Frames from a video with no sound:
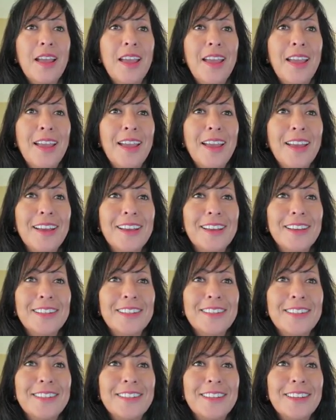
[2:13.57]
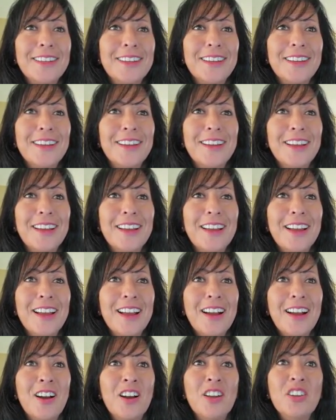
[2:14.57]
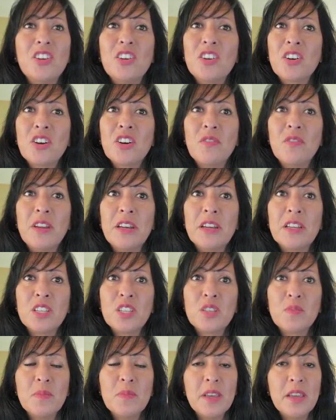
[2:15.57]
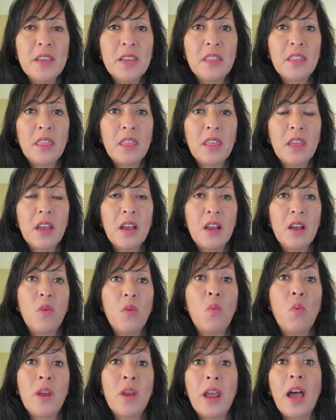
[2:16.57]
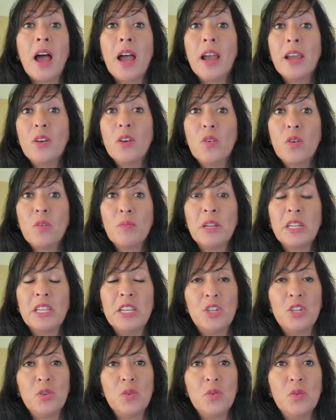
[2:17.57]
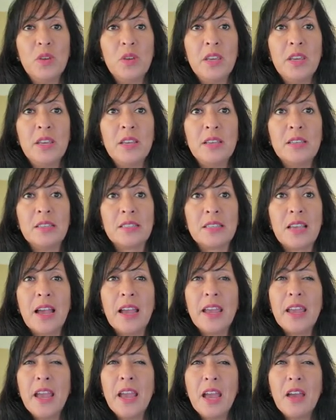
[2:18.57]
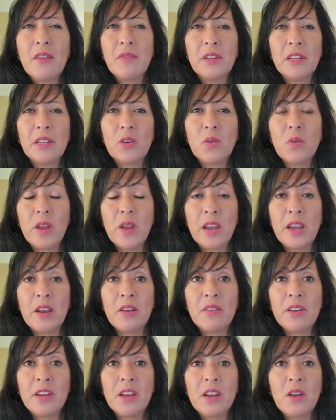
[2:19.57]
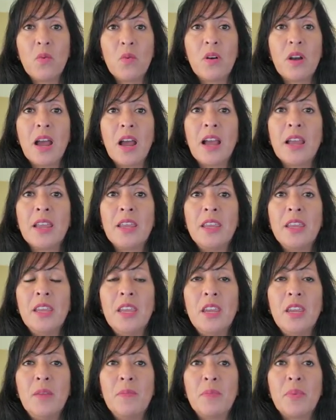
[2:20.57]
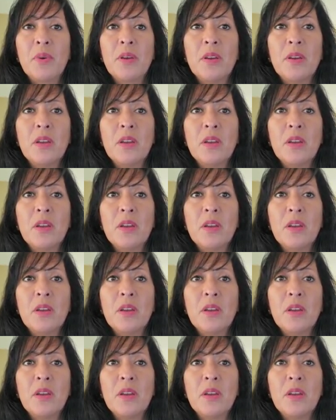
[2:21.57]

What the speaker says: And under Karina Smith, what I normally do is I have a little area where I keep